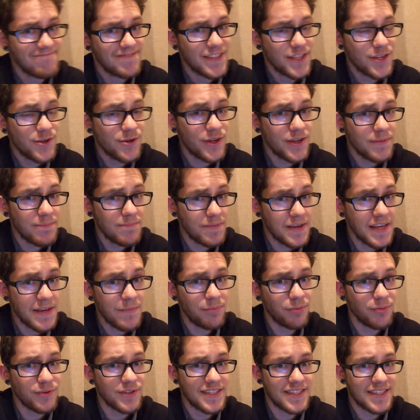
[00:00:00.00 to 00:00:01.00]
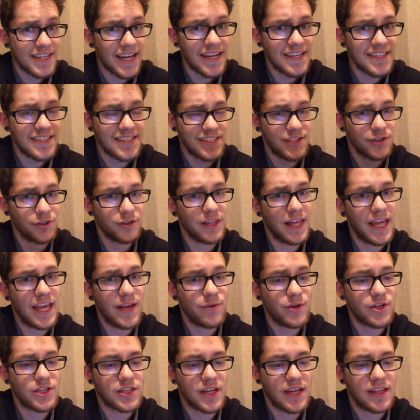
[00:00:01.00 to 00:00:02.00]
You can be precise in your
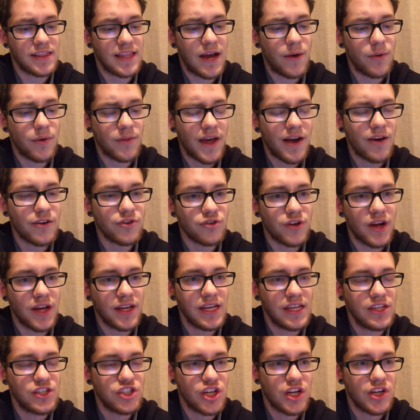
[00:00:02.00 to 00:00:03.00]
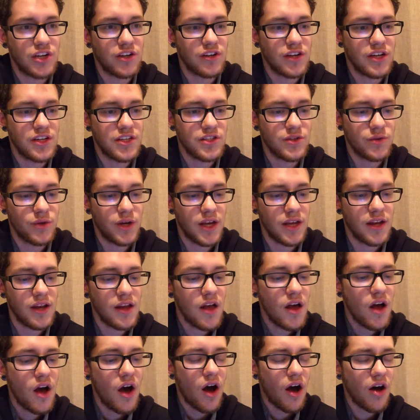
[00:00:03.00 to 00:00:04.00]
language like that without dragging gender into it.
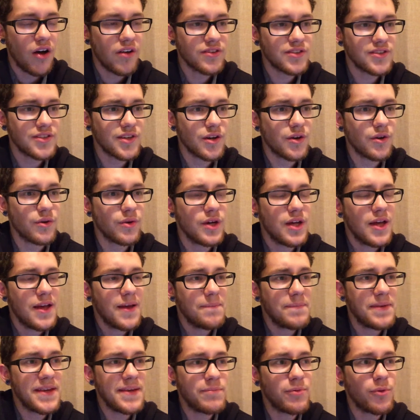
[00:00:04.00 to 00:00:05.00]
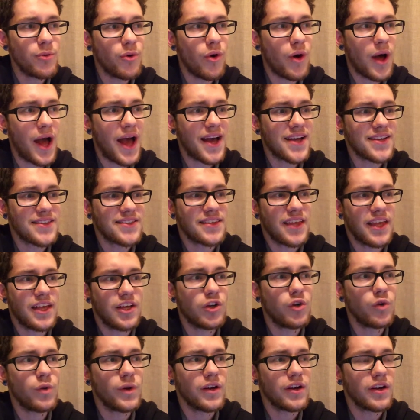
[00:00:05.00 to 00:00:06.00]
Also, people will ask, like,
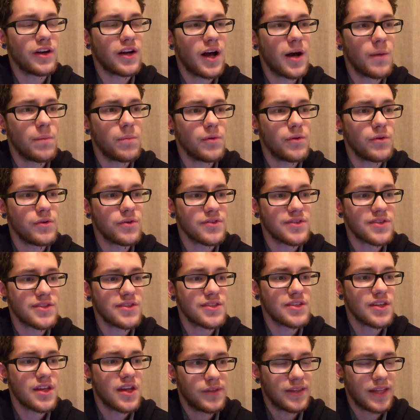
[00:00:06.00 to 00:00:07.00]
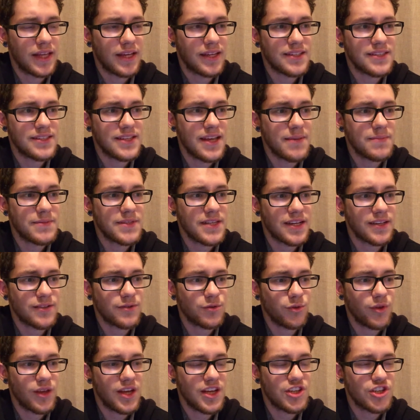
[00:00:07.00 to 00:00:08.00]
queer couples in, like, a
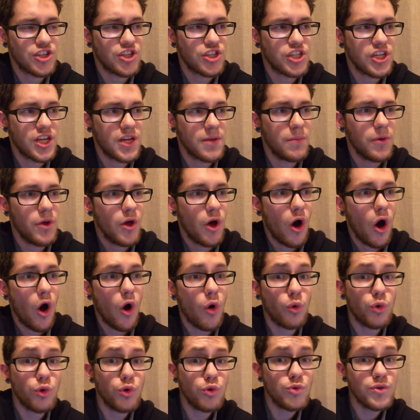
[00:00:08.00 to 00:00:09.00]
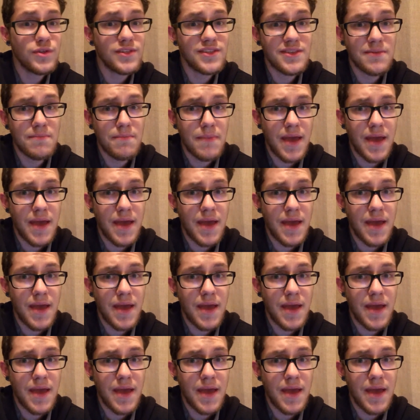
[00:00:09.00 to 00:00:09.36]
same-sex relationship, "Oh, who's the